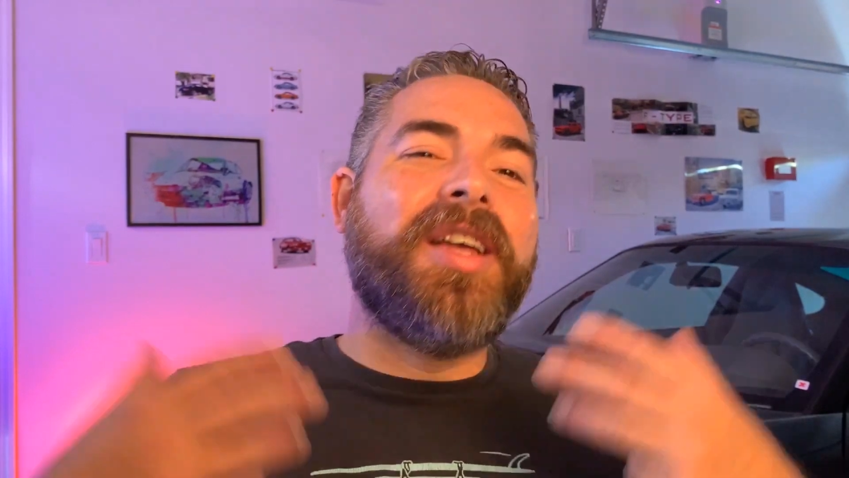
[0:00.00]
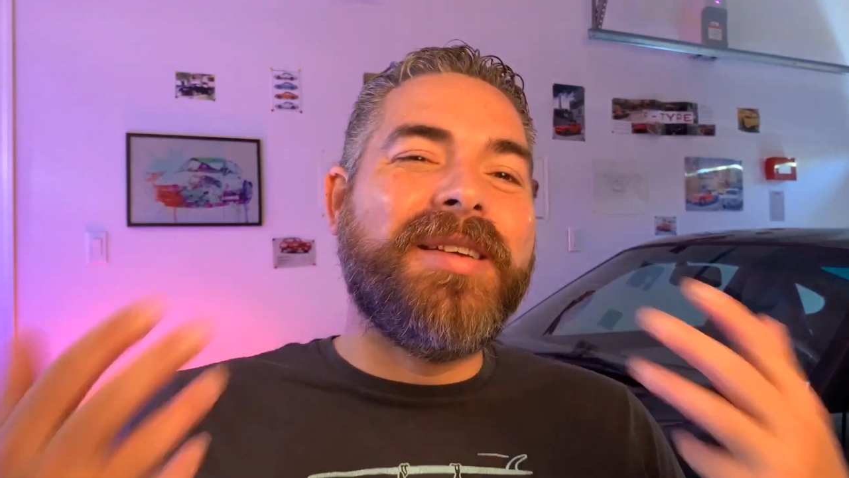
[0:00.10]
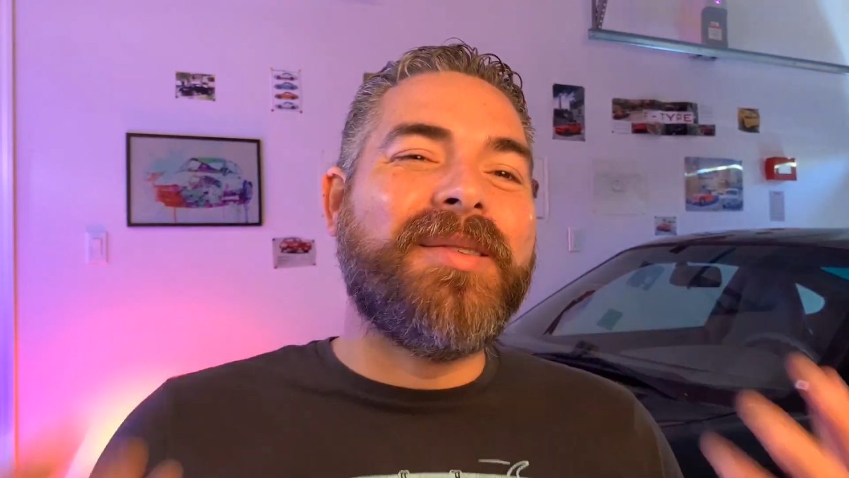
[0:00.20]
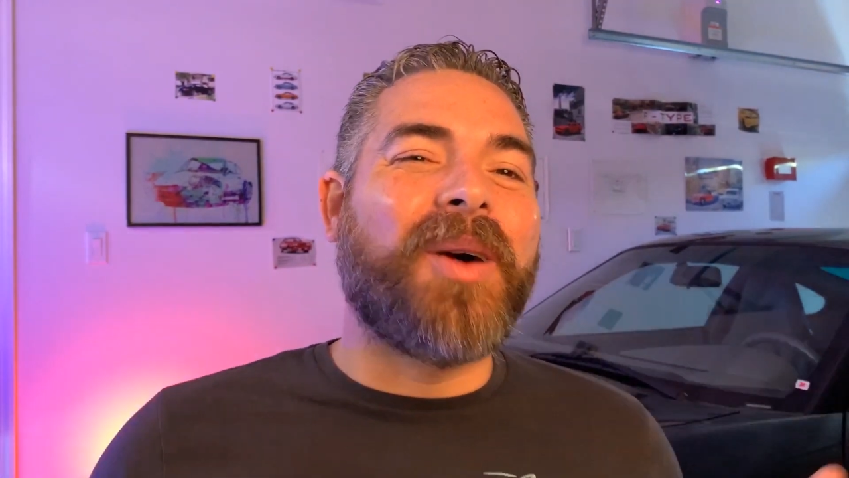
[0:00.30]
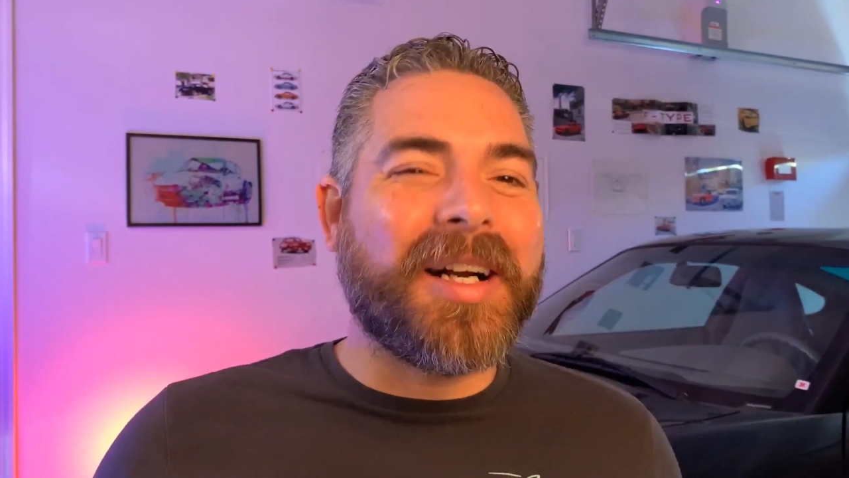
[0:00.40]

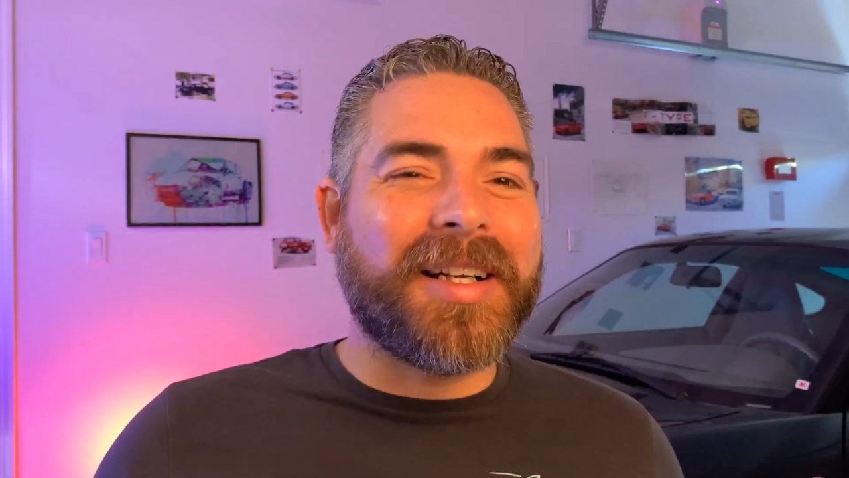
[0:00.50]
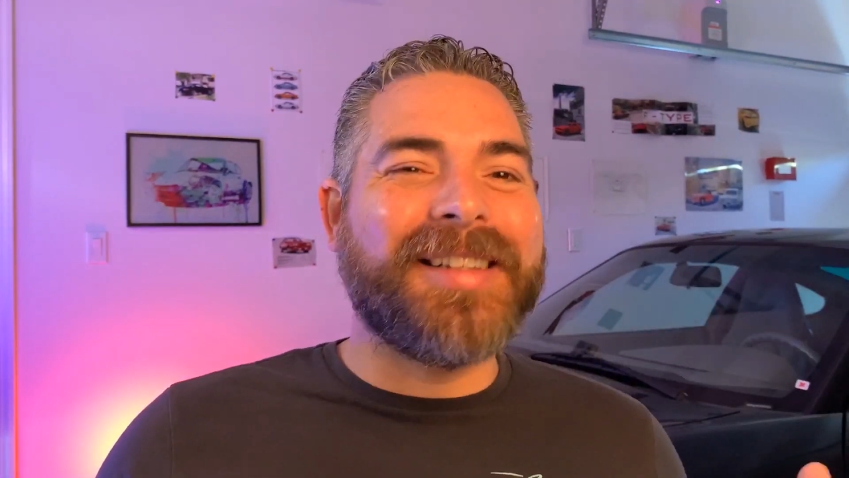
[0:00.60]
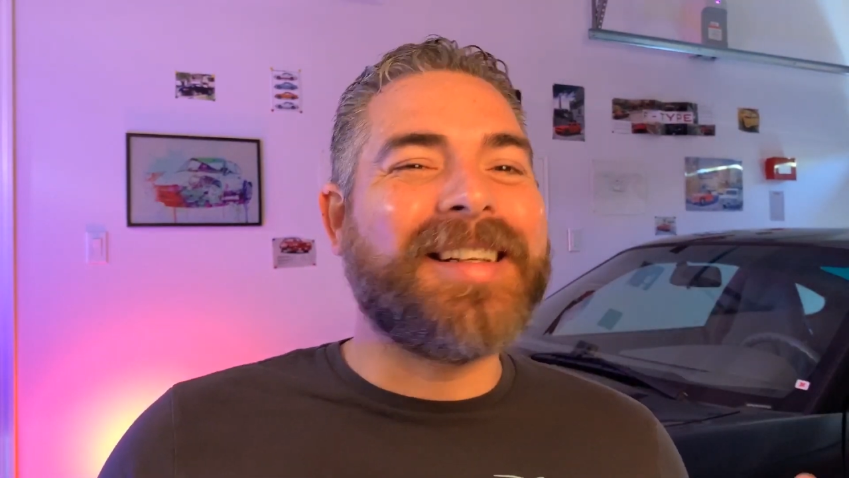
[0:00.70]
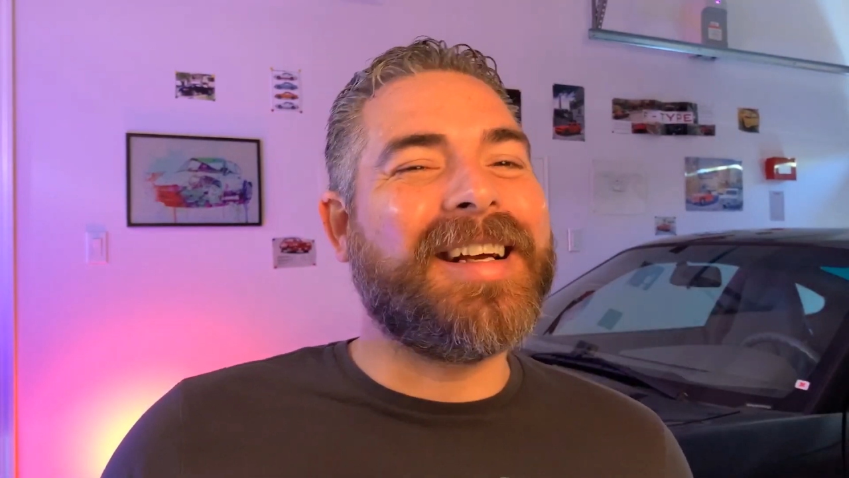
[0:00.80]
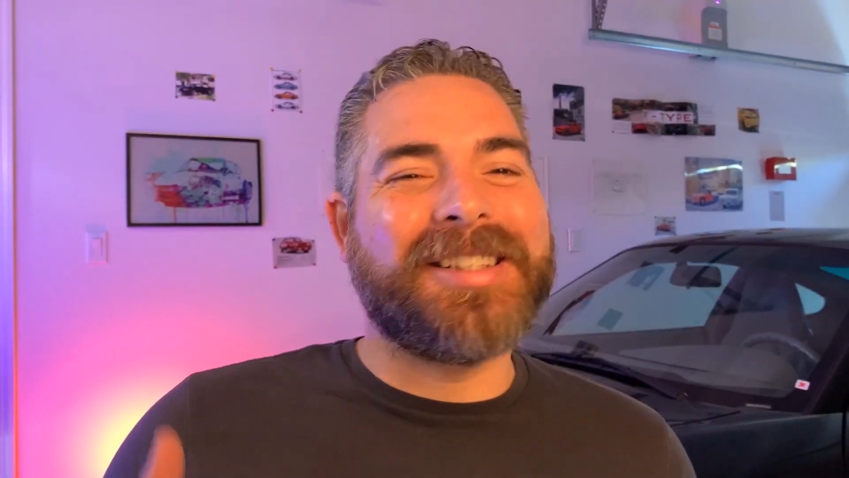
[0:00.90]
you want
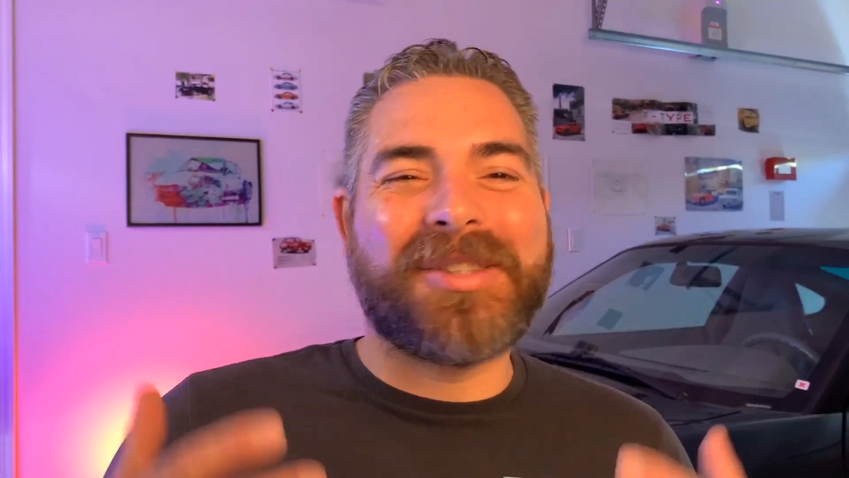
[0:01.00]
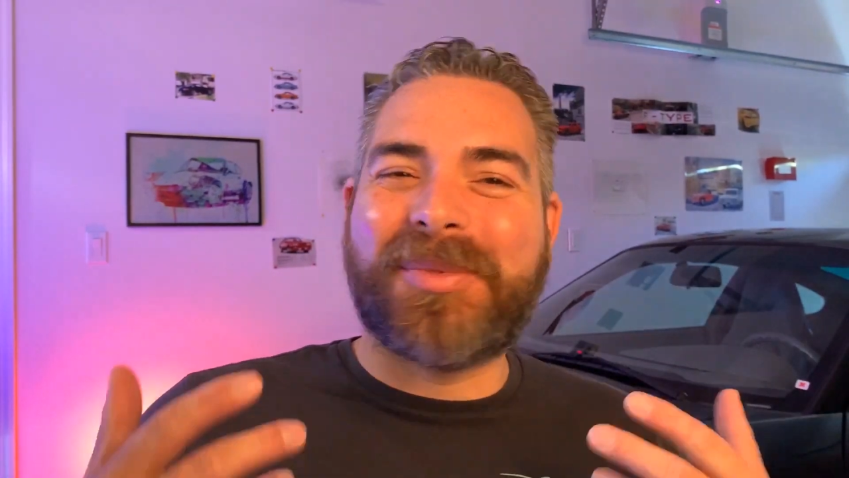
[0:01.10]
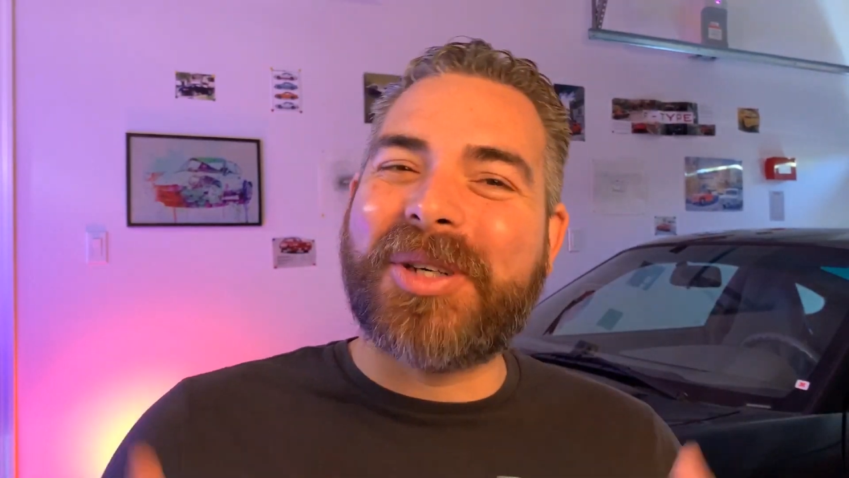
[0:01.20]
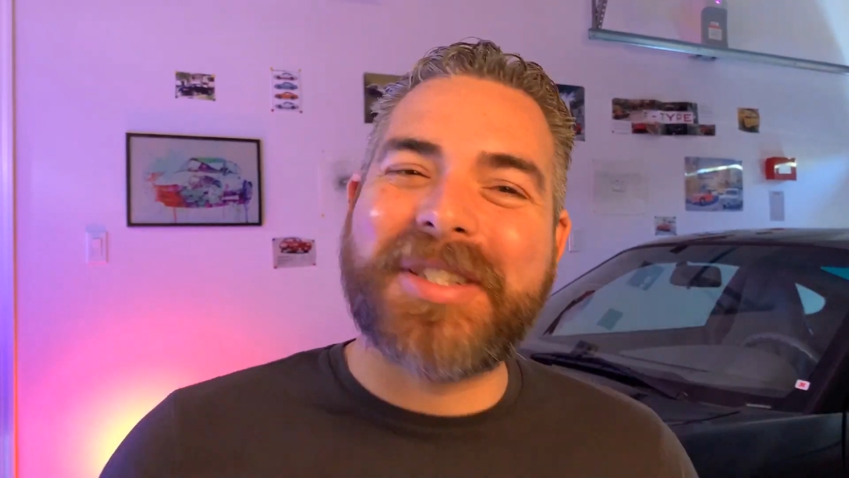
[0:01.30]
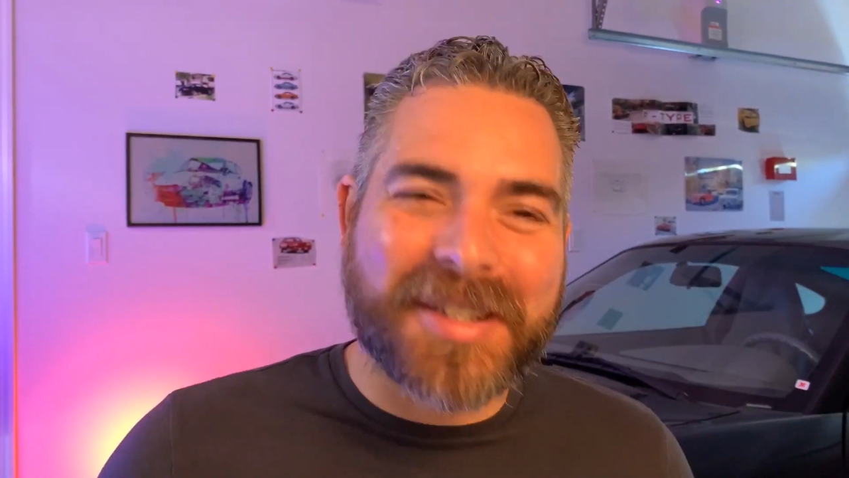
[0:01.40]
a sports